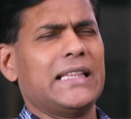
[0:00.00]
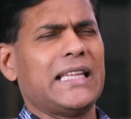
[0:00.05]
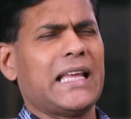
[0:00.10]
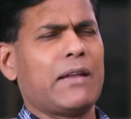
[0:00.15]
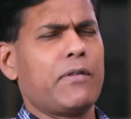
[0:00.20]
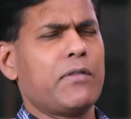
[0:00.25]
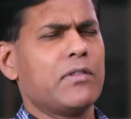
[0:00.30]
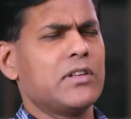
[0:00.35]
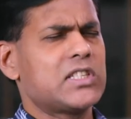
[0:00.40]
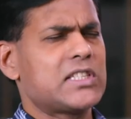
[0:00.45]

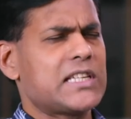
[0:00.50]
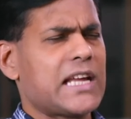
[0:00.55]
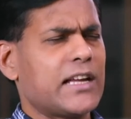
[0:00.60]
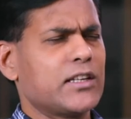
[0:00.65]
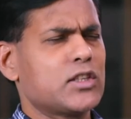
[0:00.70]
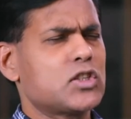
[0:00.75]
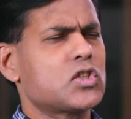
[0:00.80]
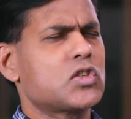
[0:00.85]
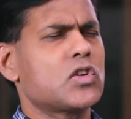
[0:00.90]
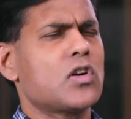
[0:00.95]
that we will
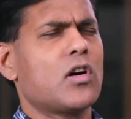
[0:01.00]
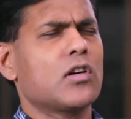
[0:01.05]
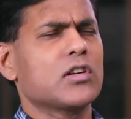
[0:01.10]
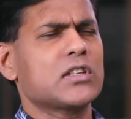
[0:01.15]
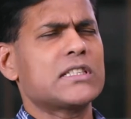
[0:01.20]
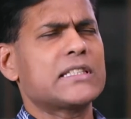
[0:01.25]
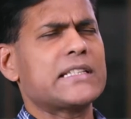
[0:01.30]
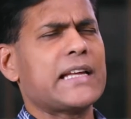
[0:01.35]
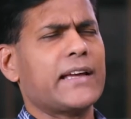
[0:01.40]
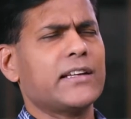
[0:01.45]
stand
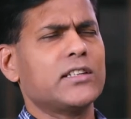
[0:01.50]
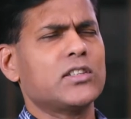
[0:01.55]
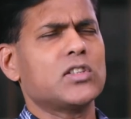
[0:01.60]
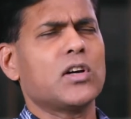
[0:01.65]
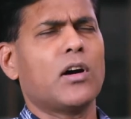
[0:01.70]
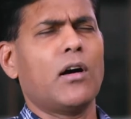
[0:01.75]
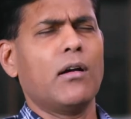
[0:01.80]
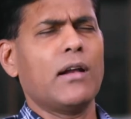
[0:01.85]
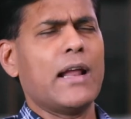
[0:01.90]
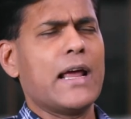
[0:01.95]
strong, stand
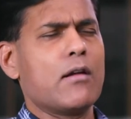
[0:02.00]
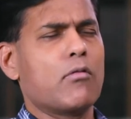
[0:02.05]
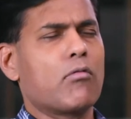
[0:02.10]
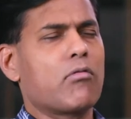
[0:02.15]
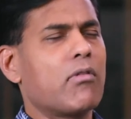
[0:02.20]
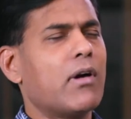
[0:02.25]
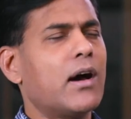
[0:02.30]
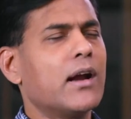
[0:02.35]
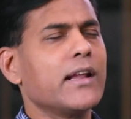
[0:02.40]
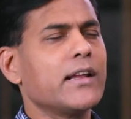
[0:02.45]
tall,
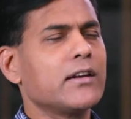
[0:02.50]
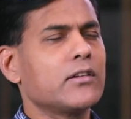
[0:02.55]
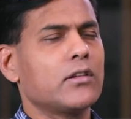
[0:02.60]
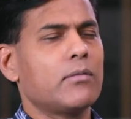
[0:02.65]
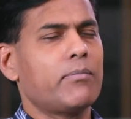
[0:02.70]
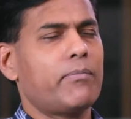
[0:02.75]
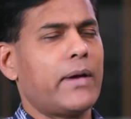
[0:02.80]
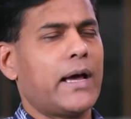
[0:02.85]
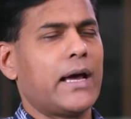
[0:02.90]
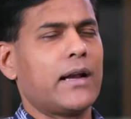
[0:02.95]
and run into
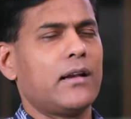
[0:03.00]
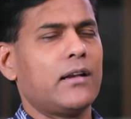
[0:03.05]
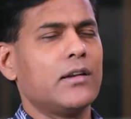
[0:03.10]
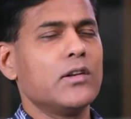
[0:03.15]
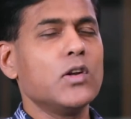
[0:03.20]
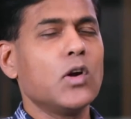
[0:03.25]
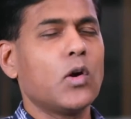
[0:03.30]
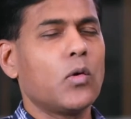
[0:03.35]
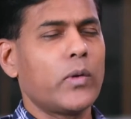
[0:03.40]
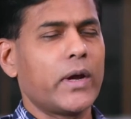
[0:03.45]
the battle,
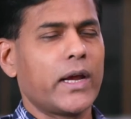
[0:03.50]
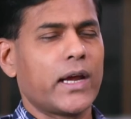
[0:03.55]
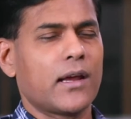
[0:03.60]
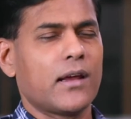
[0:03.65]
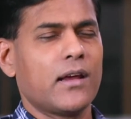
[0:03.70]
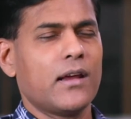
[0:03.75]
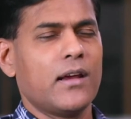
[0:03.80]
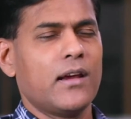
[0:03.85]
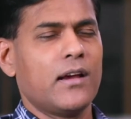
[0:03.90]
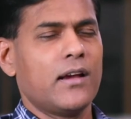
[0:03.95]
knowing